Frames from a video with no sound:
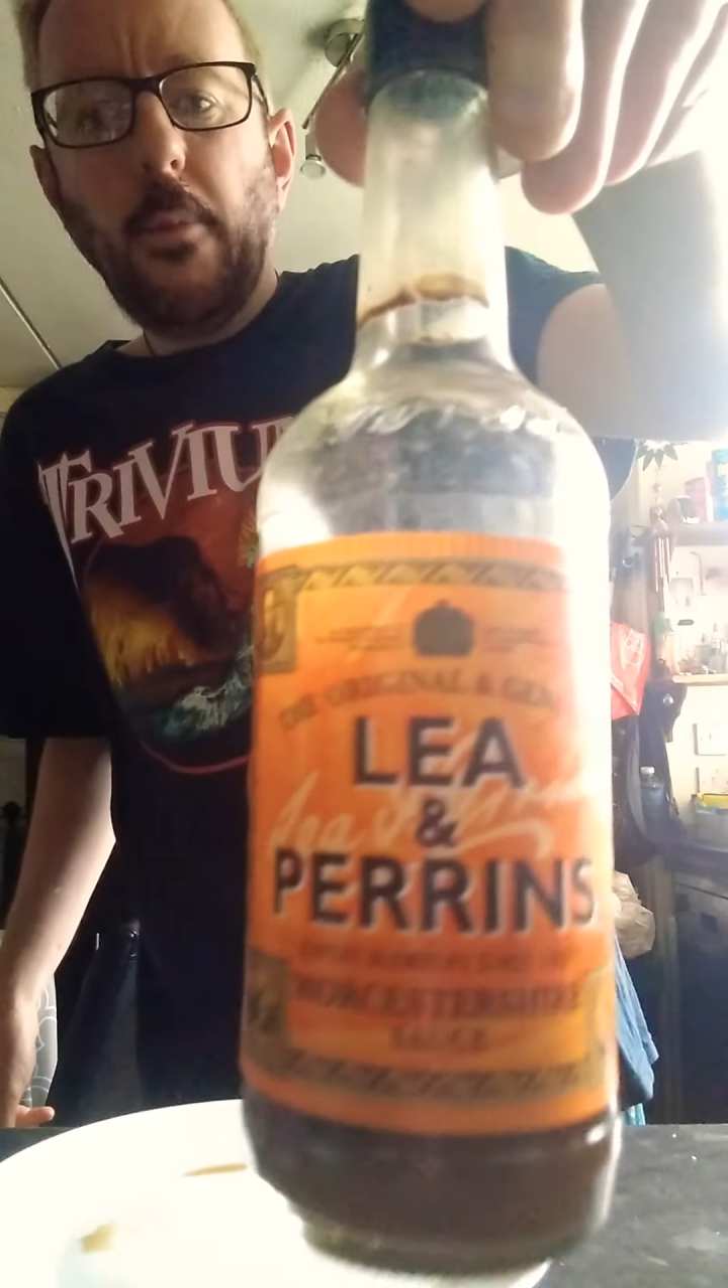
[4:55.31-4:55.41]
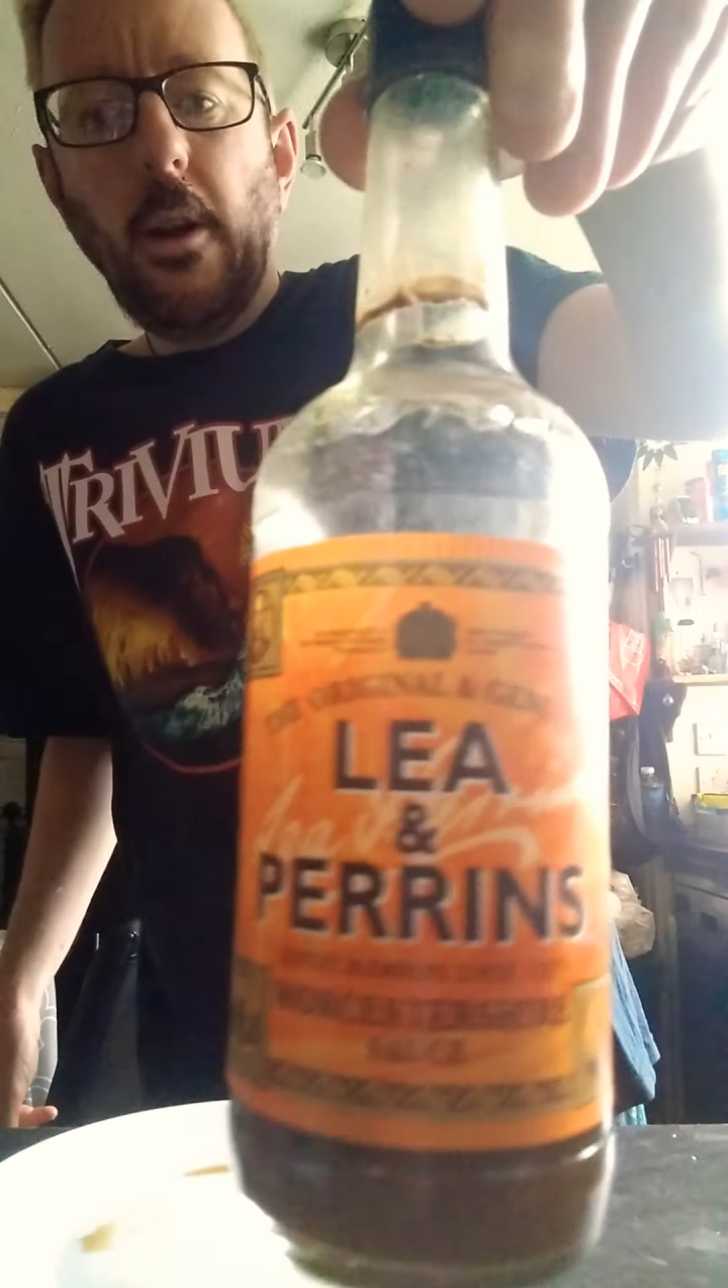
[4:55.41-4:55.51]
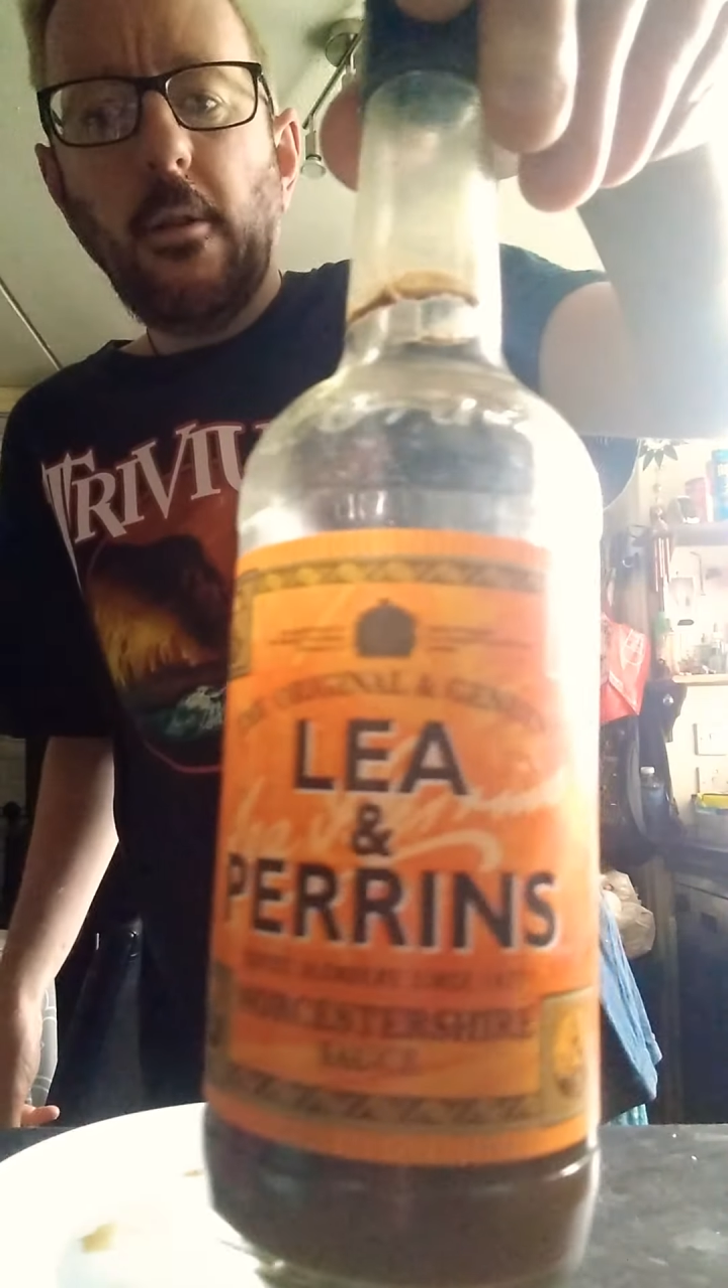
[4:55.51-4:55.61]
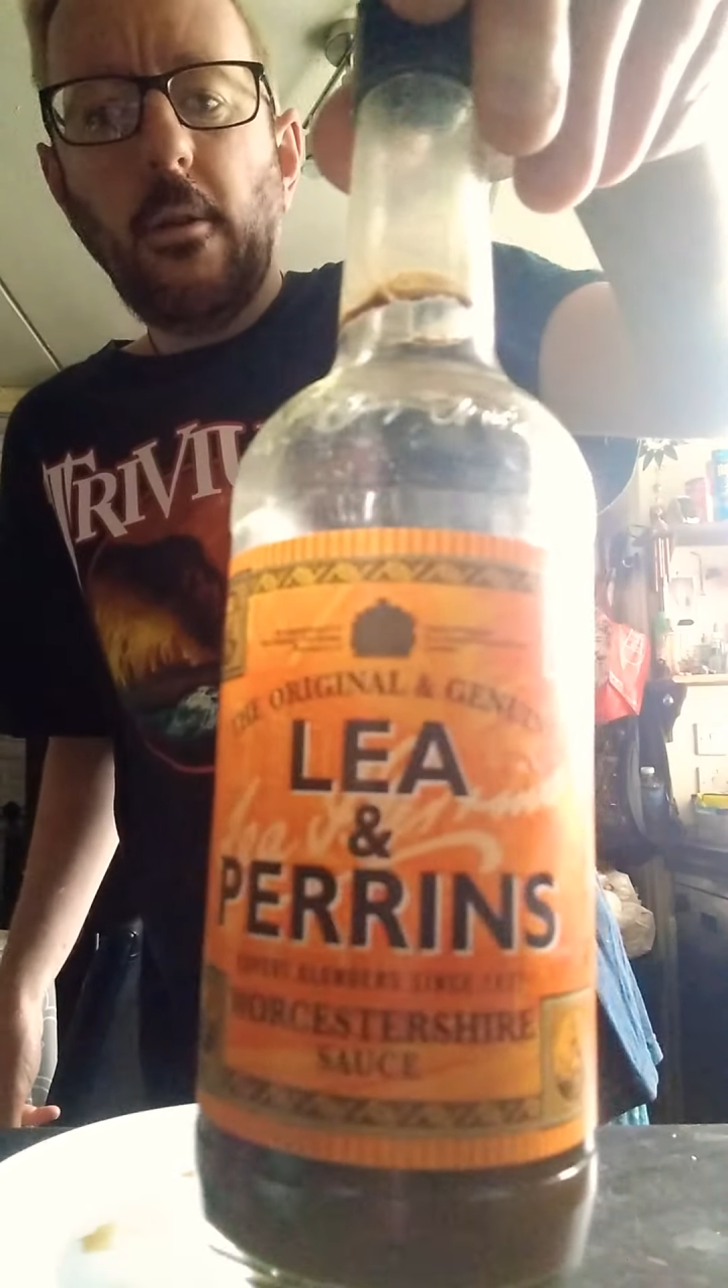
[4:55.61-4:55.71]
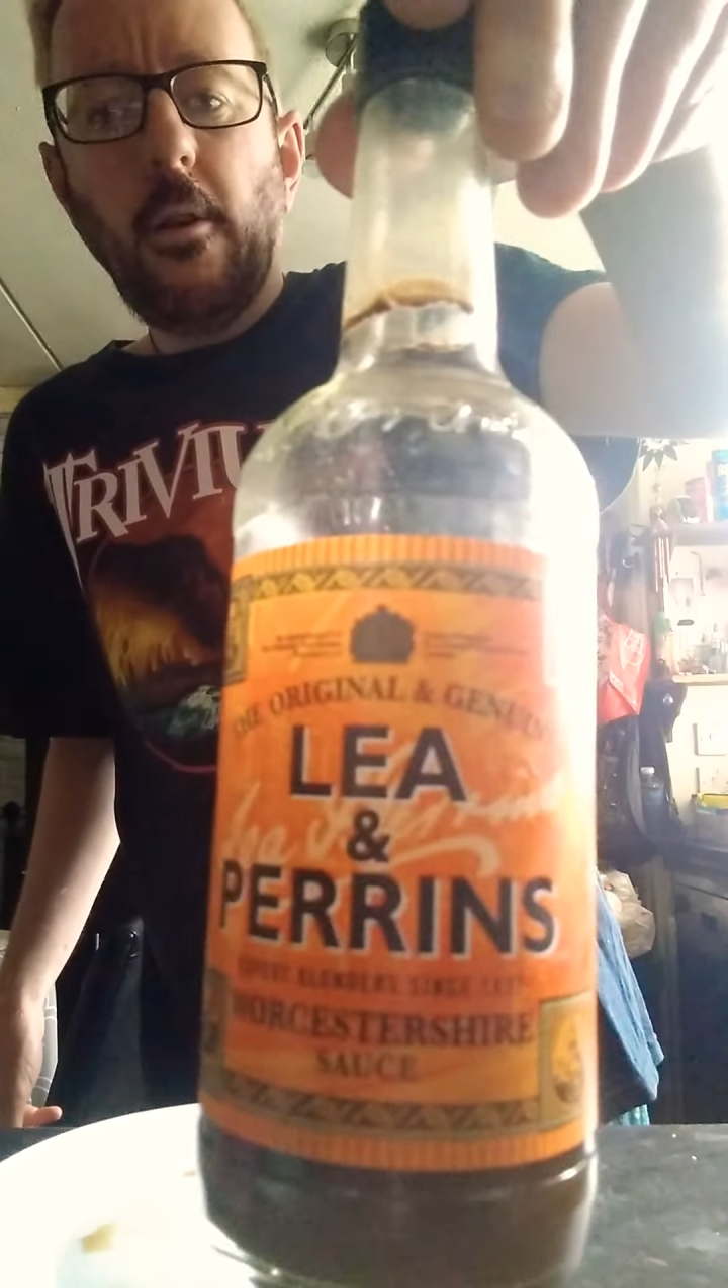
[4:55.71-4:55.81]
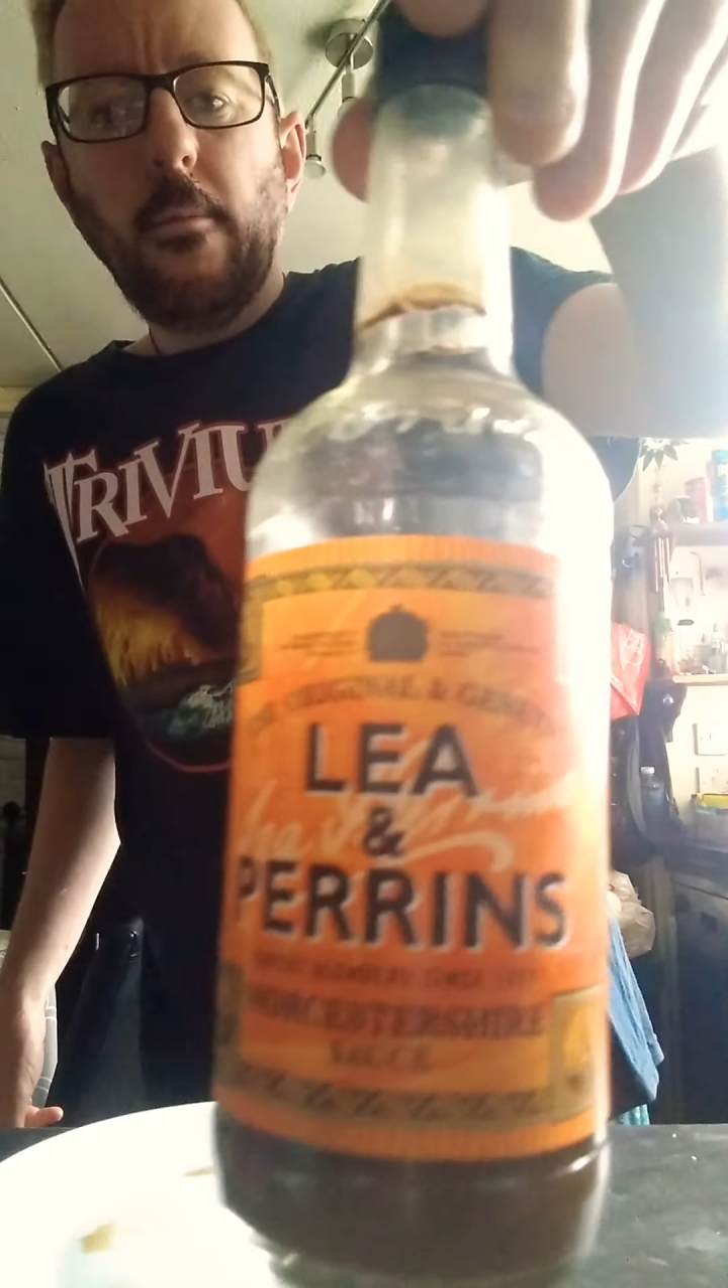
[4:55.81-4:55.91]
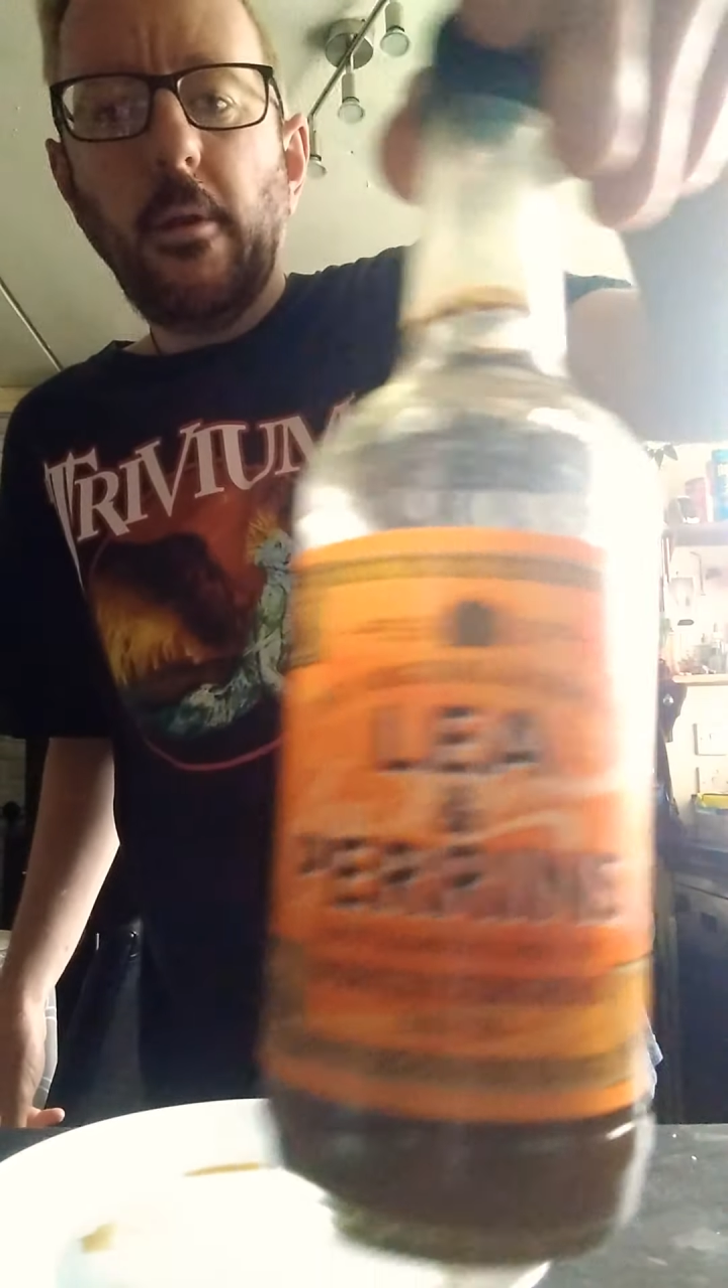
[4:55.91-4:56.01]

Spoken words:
but I don't know how